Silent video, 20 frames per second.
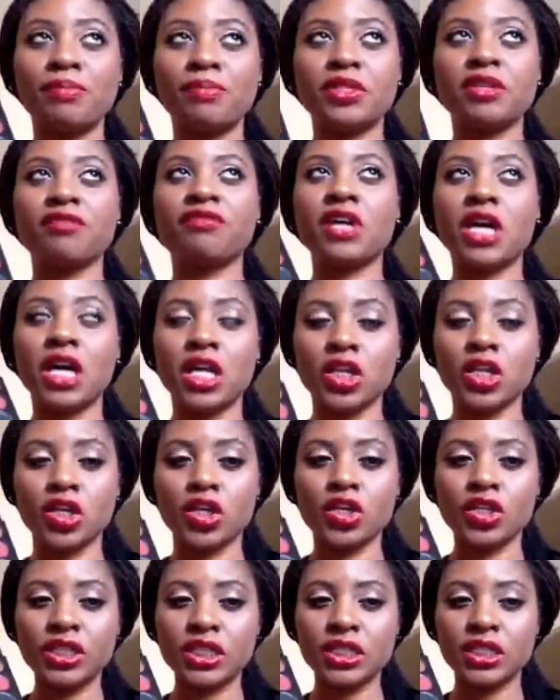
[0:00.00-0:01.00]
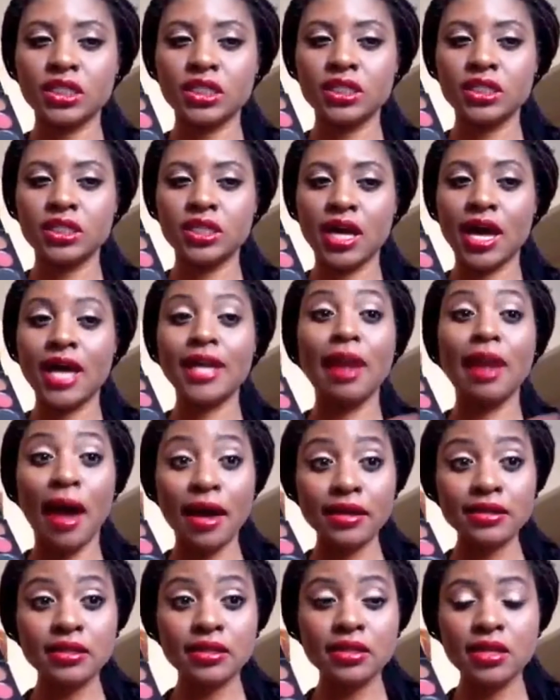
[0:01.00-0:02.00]
of colors a
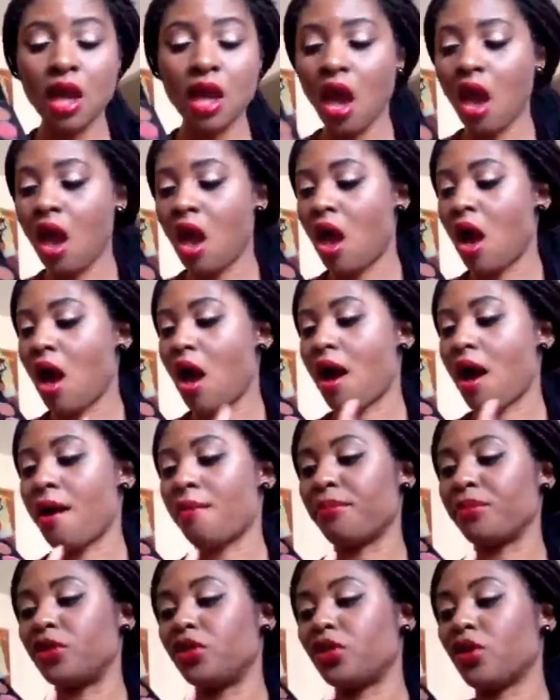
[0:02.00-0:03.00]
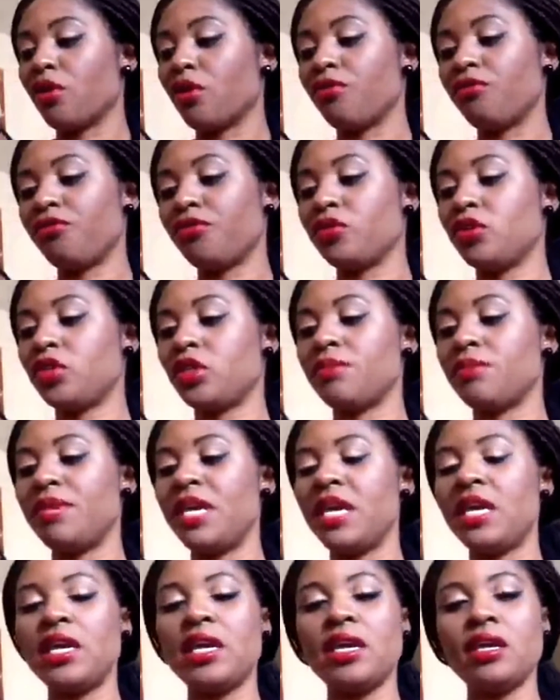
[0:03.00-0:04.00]
lot. So to
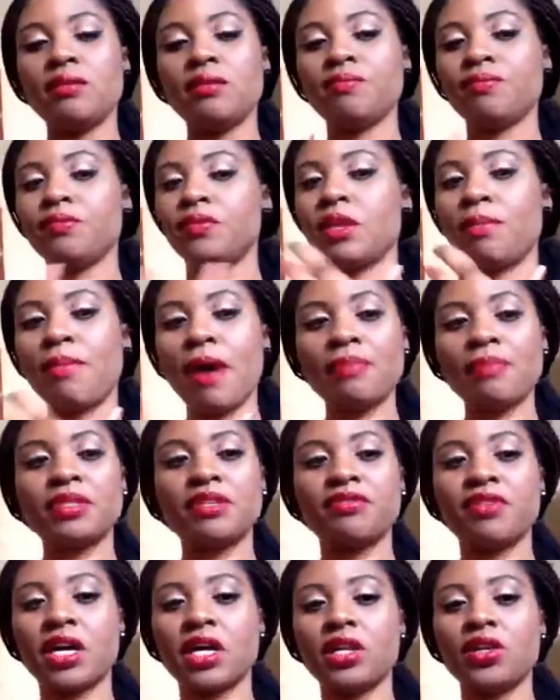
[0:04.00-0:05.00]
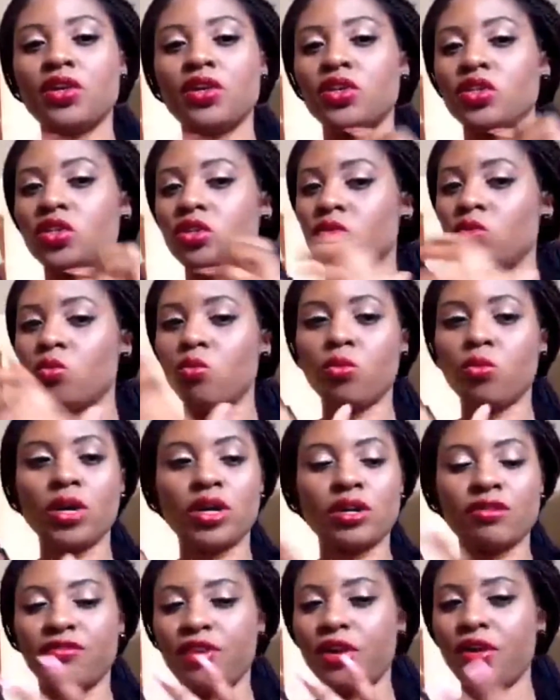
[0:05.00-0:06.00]
me, the pops of colors
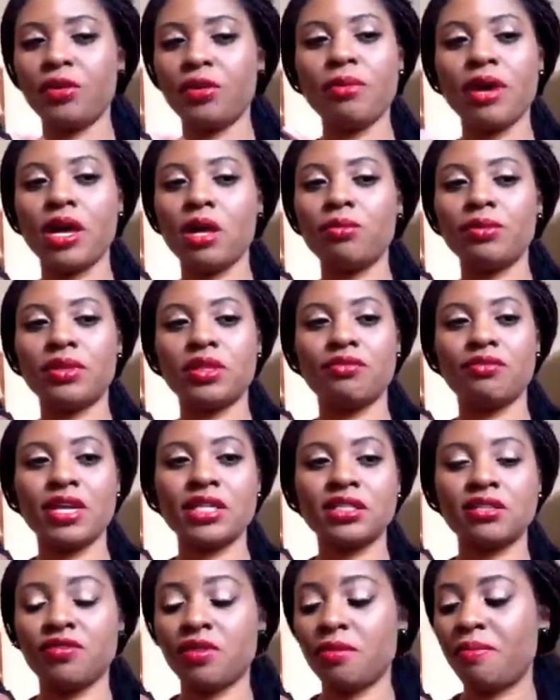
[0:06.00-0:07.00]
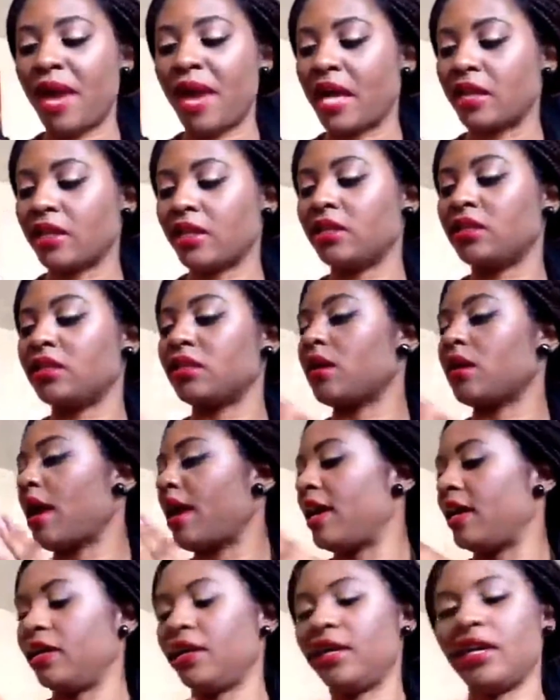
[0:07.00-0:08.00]
work very well with the rest of the palette.
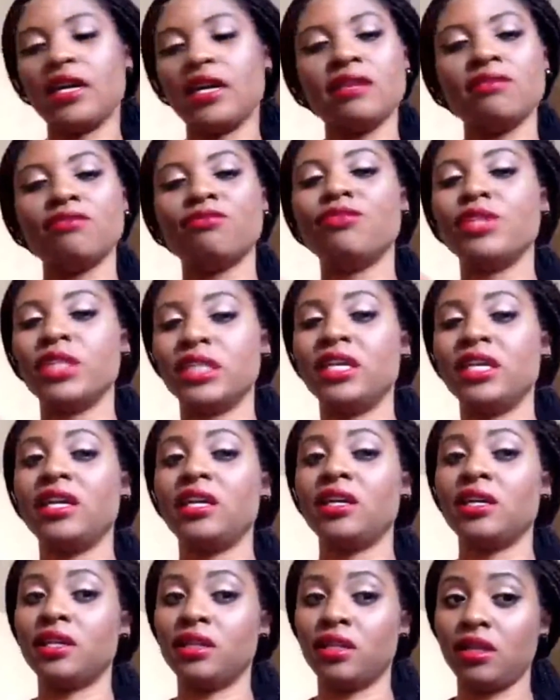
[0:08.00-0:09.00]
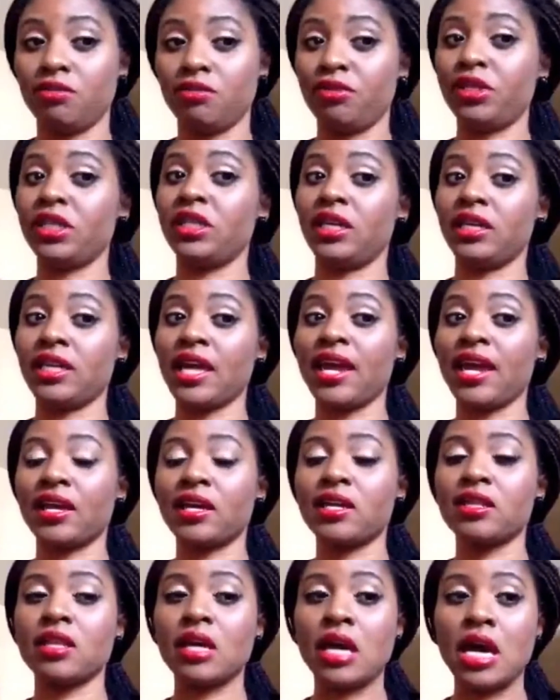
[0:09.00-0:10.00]
I really, really like
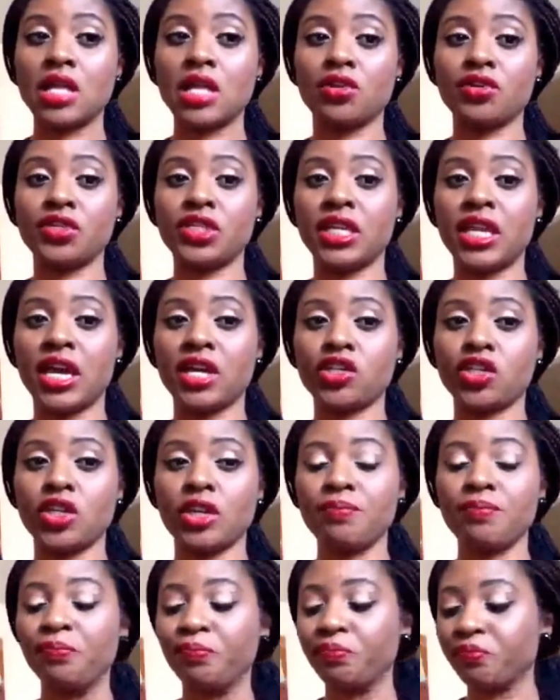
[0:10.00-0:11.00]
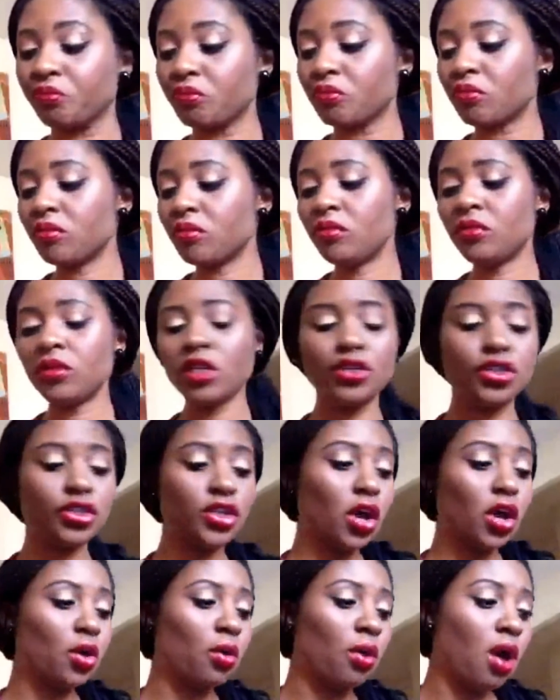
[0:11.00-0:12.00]
the color selection.
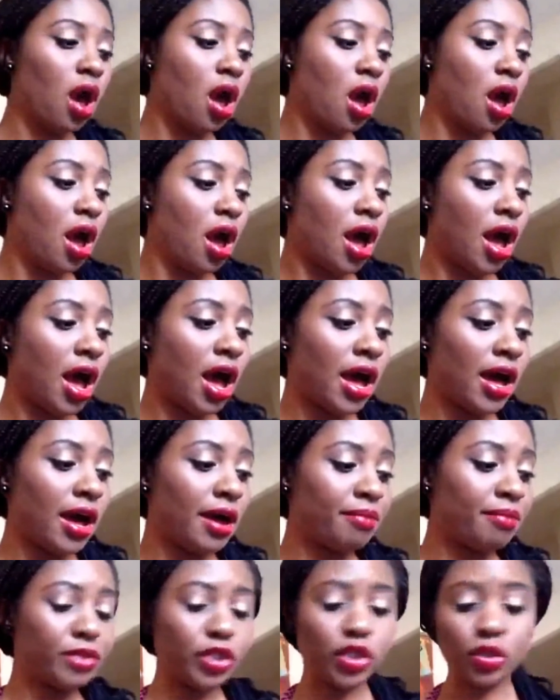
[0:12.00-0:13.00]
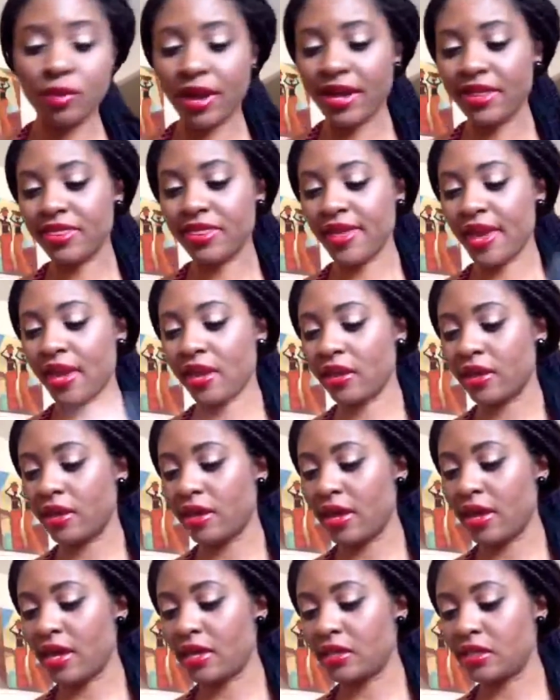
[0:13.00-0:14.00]
So do I think
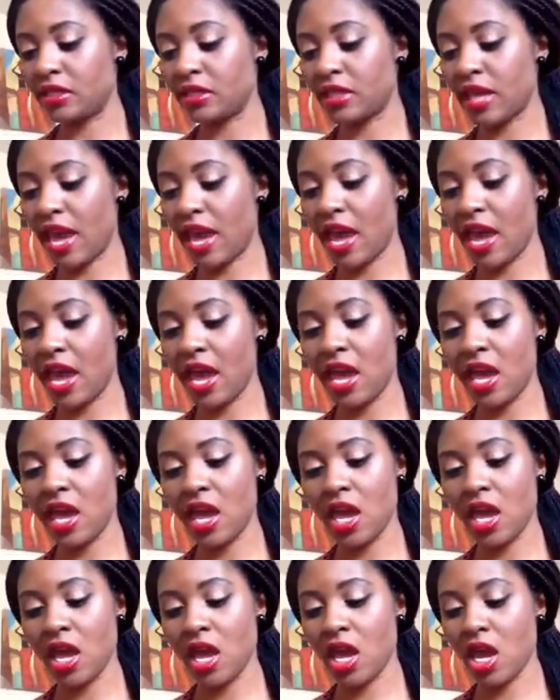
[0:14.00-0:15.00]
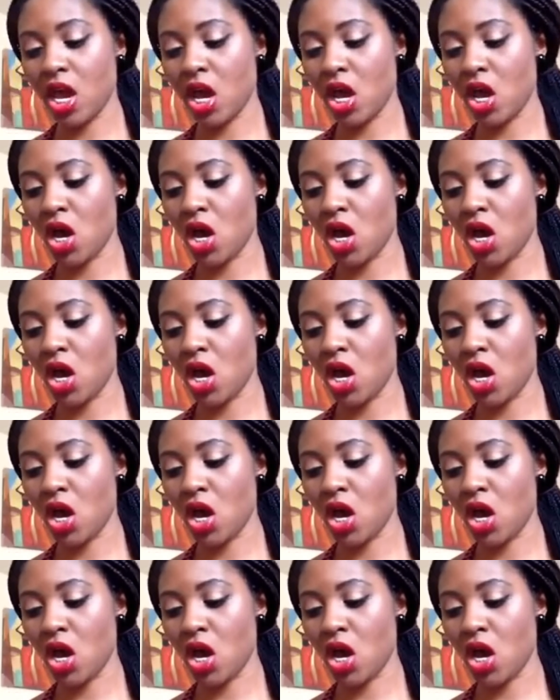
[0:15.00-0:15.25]
it's a